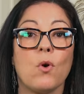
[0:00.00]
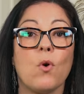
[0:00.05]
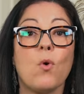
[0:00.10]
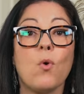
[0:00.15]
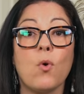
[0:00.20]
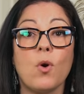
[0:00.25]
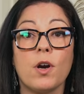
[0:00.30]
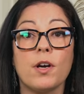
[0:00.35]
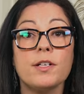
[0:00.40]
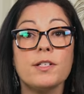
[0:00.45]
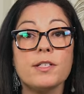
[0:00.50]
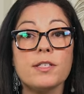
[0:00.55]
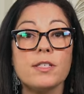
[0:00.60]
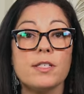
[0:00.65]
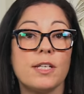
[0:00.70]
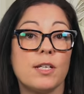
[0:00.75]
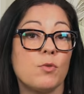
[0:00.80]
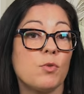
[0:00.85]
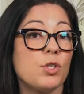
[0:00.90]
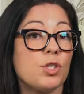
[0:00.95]
or
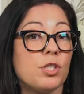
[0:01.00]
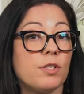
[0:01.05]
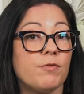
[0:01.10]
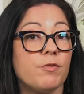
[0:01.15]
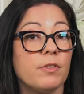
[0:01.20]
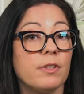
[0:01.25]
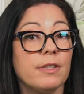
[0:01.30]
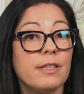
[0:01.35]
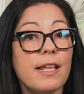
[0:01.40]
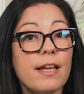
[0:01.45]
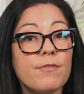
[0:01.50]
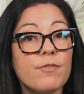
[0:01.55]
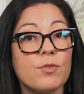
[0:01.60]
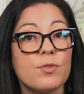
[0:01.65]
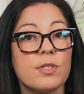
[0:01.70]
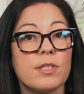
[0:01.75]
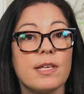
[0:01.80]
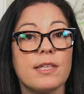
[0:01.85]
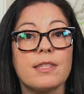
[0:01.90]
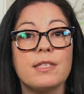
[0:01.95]
distinguish different
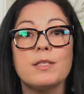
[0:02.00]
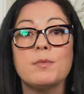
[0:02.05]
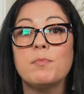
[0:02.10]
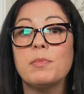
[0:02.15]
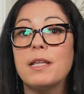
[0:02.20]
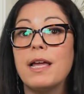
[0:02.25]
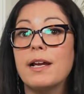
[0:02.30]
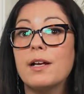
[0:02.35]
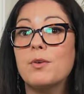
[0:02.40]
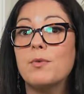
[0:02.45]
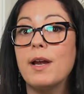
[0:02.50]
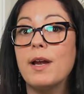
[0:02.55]
levels like this black